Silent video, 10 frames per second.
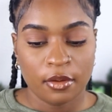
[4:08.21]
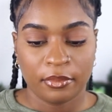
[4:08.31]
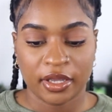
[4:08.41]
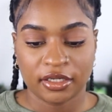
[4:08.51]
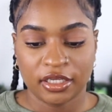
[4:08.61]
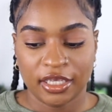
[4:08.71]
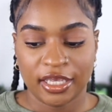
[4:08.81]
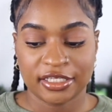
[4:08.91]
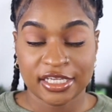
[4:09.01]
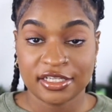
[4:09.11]
but
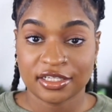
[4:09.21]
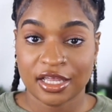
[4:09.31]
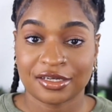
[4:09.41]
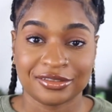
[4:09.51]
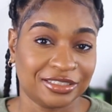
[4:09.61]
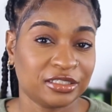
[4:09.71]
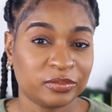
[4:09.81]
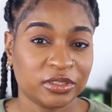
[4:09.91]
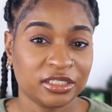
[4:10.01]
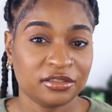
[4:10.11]
it takes a lot of
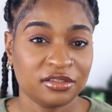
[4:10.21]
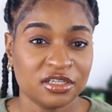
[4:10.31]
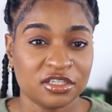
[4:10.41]
discipline.